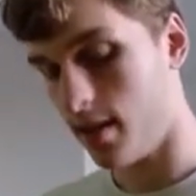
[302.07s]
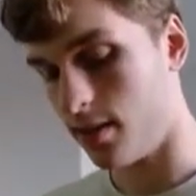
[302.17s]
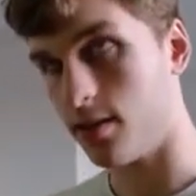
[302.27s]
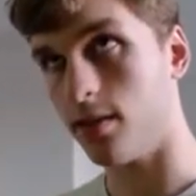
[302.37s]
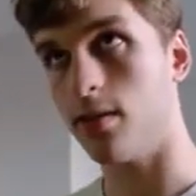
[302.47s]

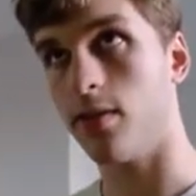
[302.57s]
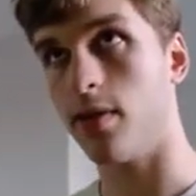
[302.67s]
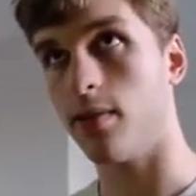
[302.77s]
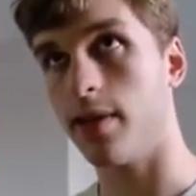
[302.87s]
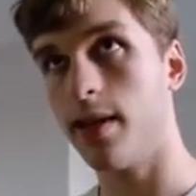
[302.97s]
And so if
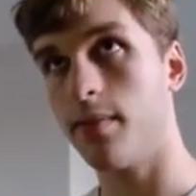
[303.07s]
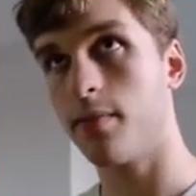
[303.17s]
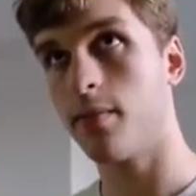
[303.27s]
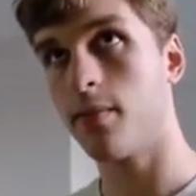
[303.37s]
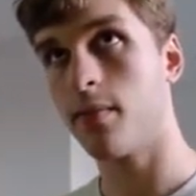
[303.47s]
I run
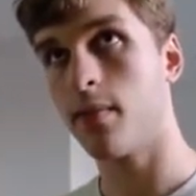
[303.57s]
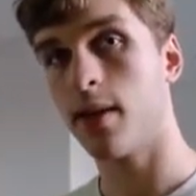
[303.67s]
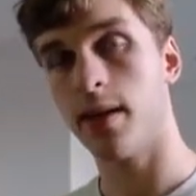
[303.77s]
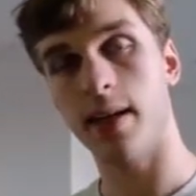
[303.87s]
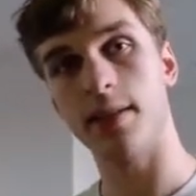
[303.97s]
that,
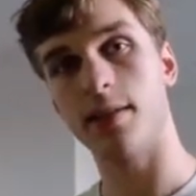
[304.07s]
as you can